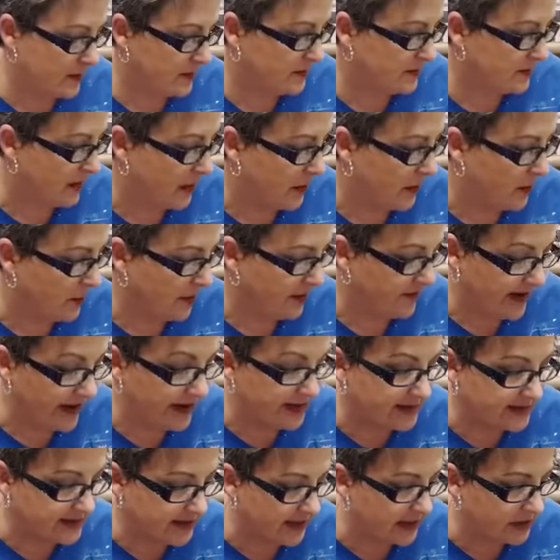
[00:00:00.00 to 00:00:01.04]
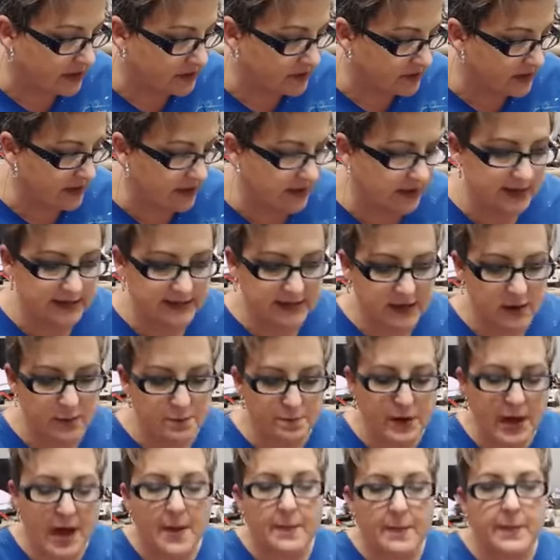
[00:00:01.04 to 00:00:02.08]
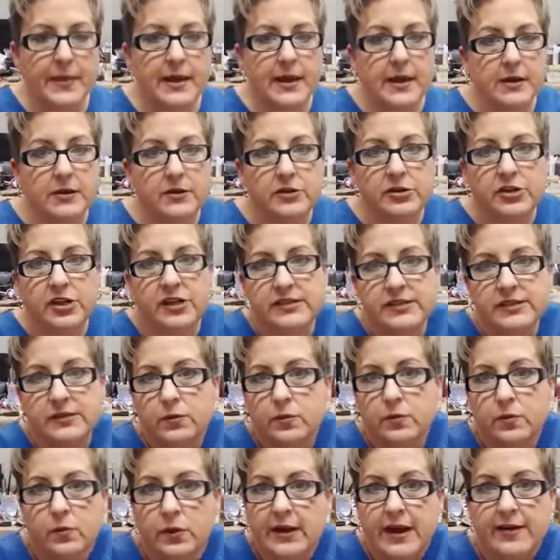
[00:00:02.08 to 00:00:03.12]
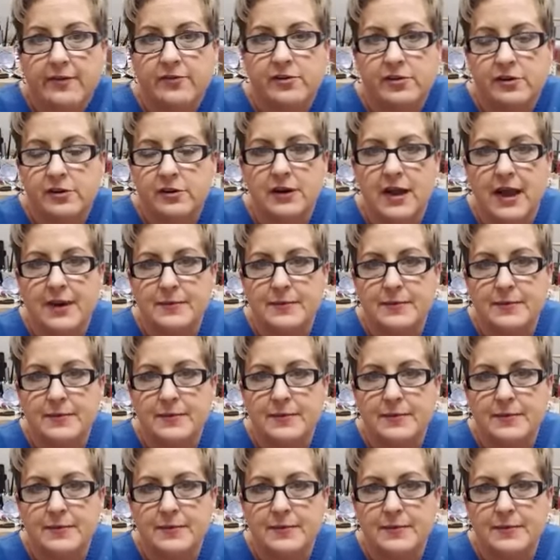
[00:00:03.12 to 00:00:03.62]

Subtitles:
So if I decide to use the glaze, I'll pop in just whenever.